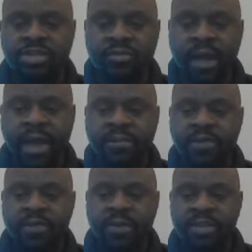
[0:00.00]
in the
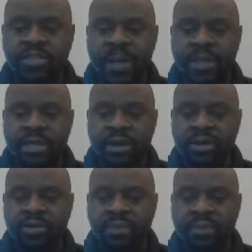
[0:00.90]
civil rights movement,
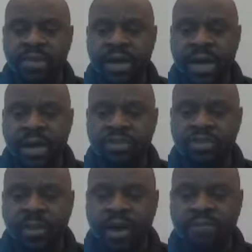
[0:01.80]
expecting her to be
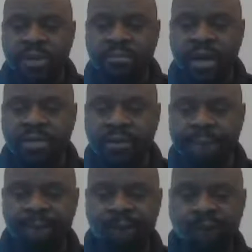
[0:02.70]
the housewife
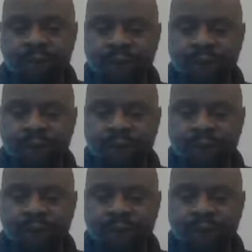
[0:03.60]
and mother.